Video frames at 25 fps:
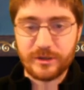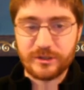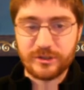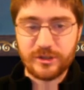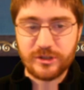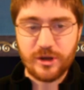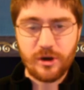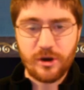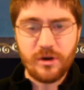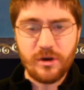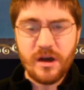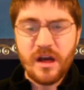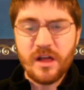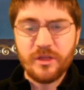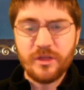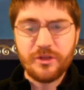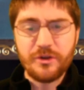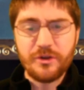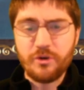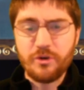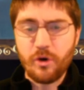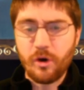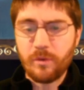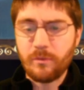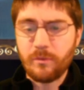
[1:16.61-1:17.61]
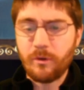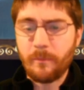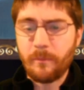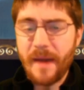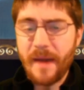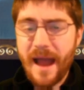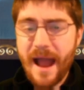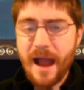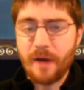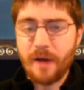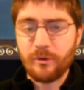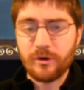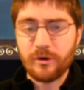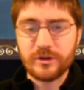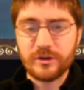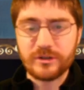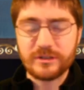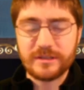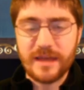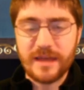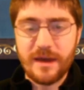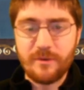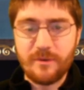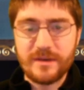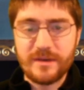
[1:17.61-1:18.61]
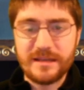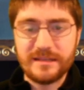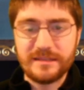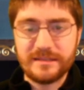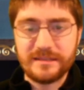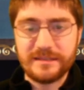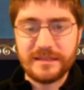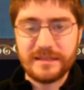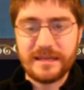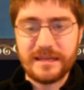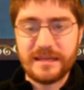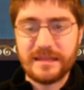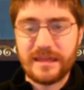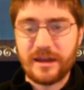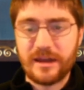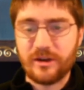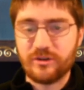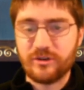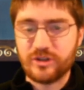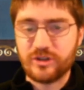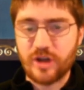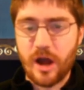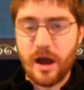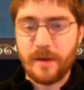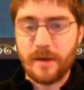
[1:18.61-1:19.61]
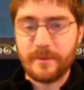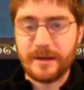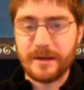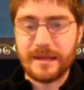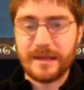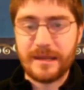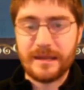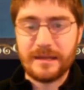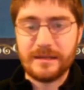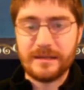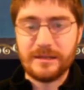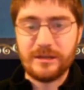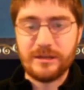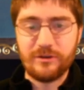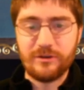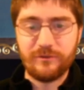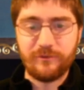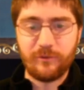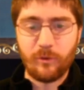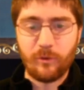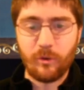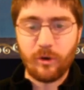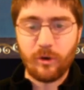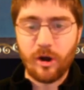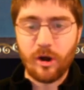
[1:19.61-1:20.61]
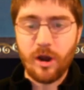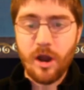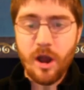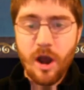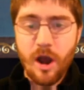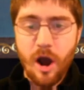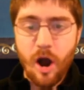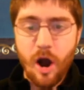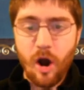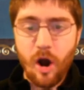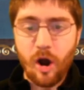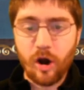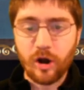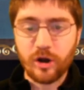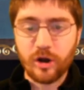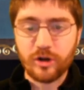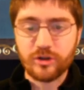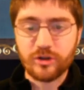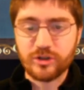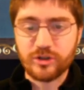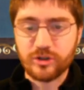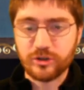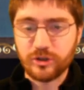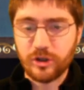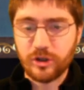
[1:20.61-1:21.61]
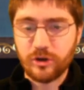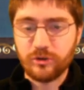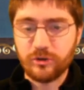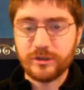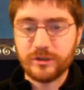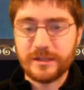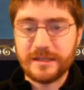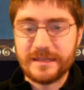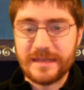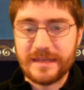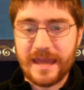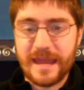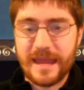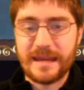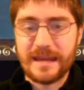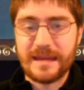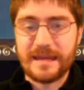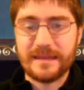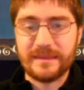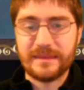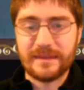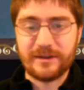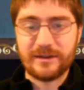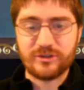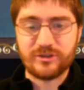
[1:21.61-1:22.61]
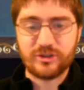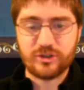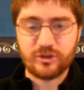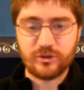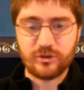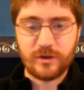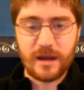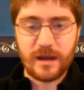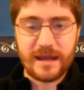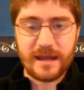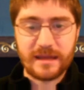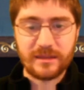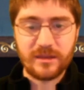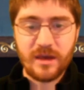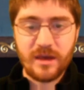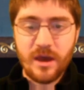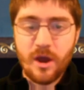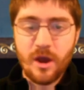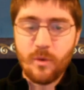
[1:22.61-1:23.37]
So the normal powers that we see that are dominant in EU4 are slowly gaining their strength.